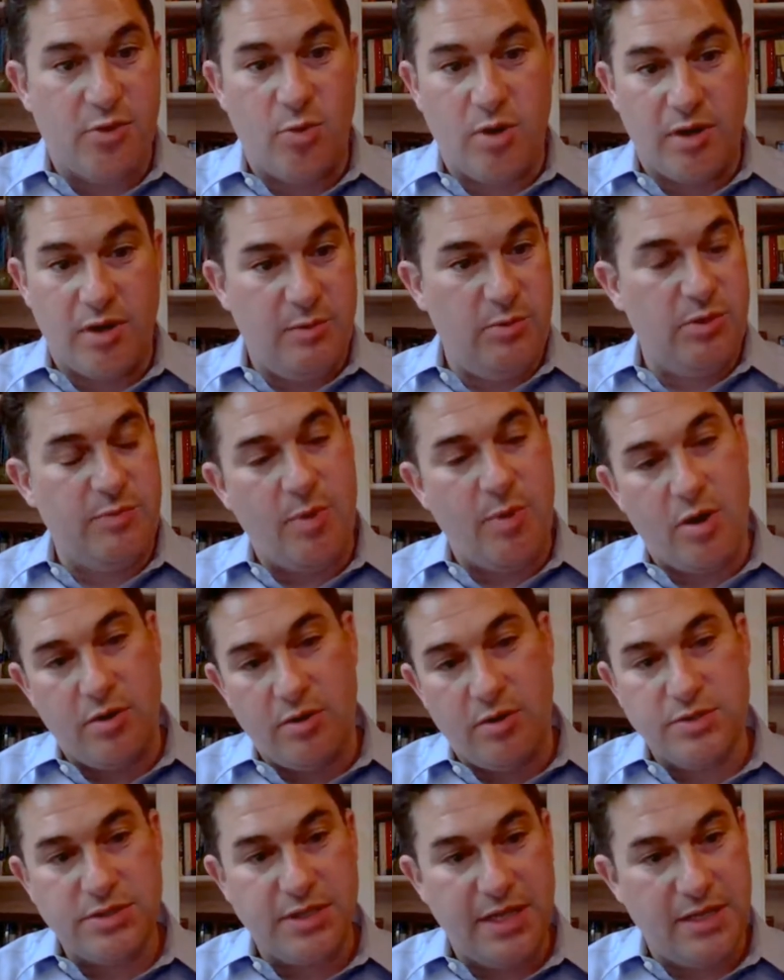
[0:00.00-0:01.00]
working with
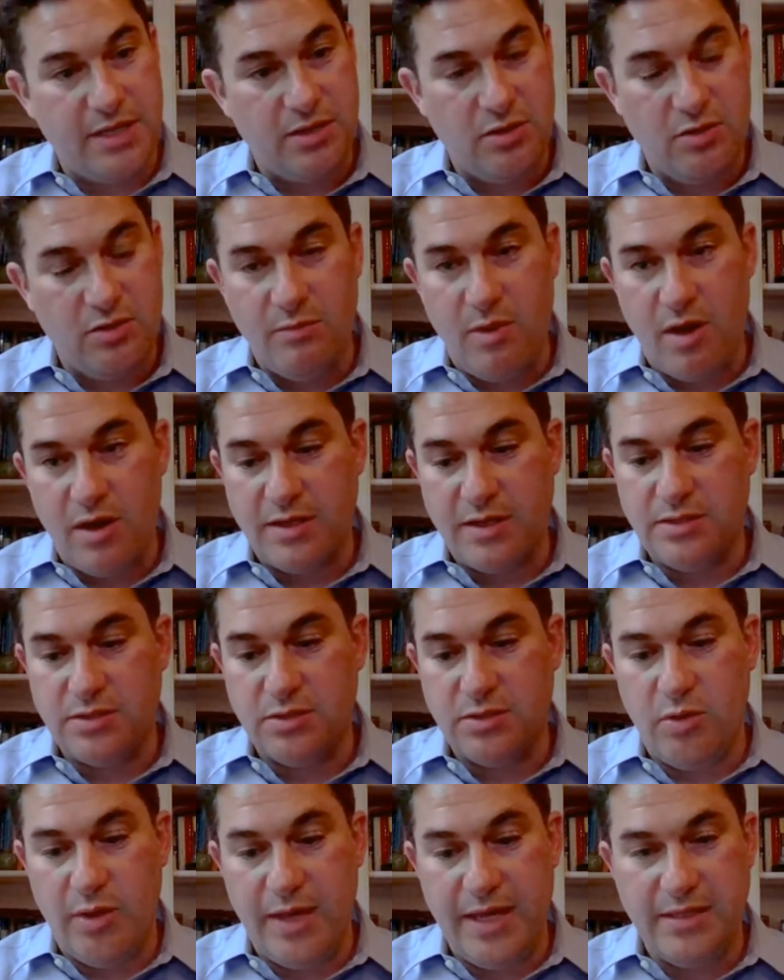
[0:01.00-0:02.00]
partners like you, Mark, and
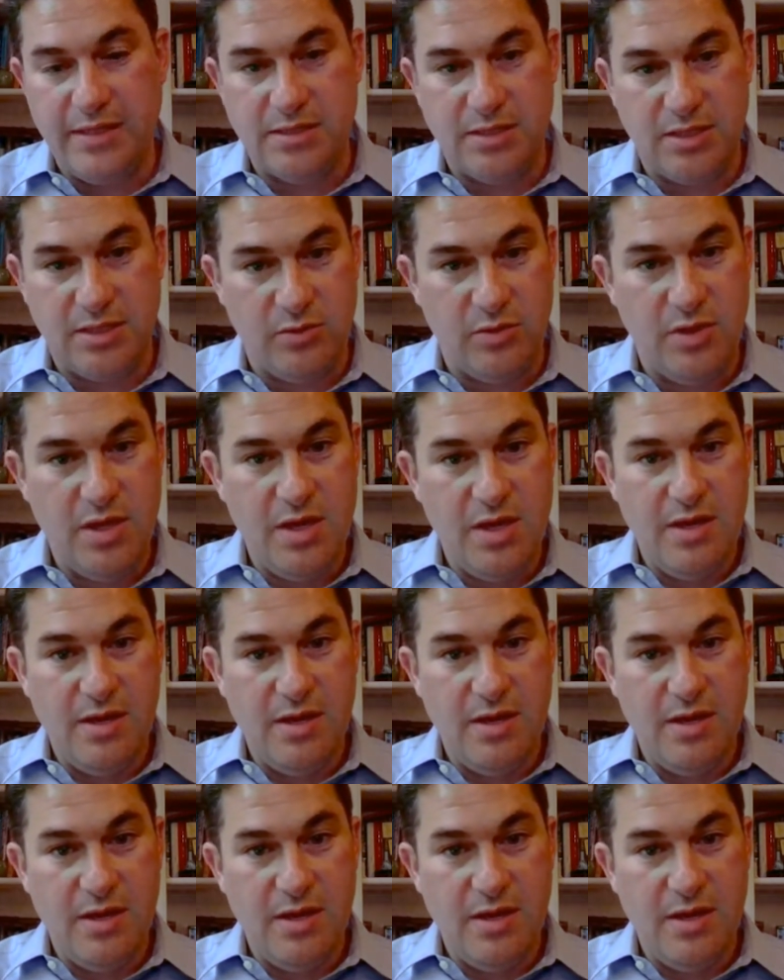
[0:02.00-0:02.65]
Deloitte to